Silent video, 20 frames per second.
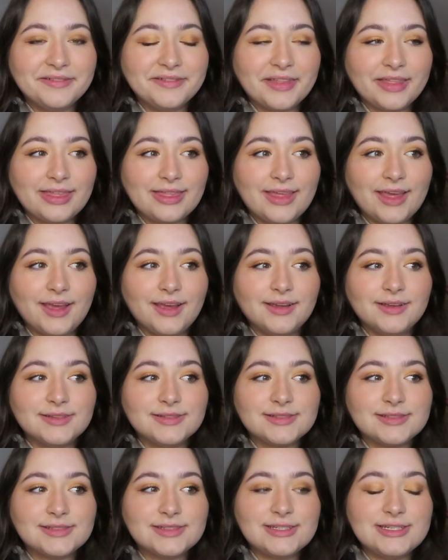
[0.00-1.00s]

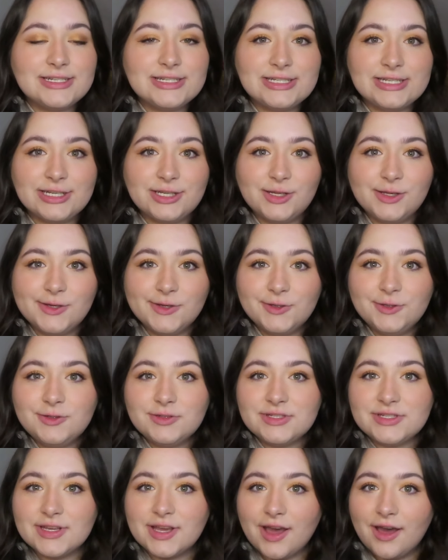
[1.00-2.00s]
things continue
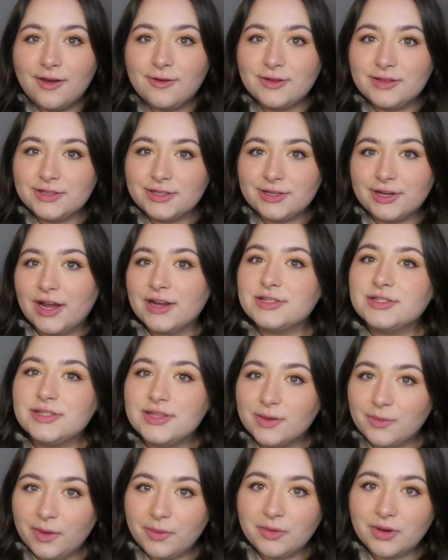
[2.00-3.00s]
to go in the direction
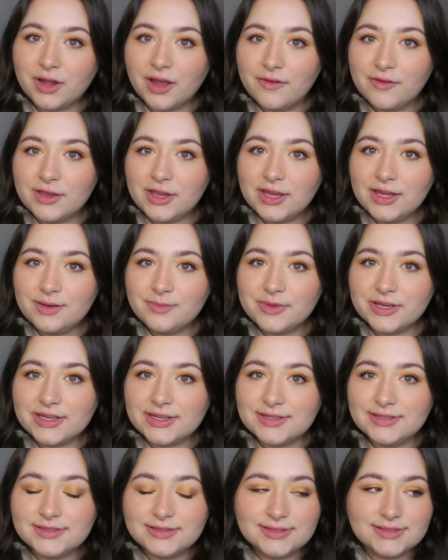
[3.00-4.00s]
that we were going in,
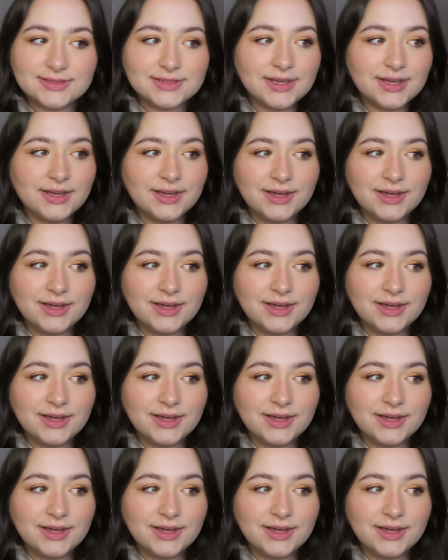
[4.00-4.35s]
because